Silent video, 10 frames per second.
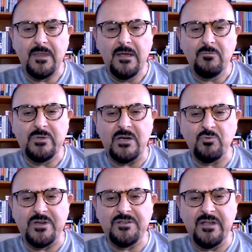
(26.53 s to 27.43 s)
without
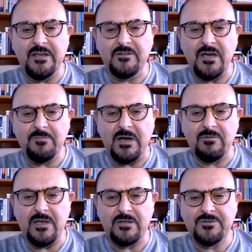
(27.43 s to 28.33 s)
wasting any time, I'd
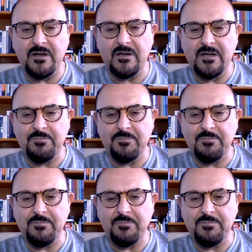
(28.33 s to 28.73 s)
like to start up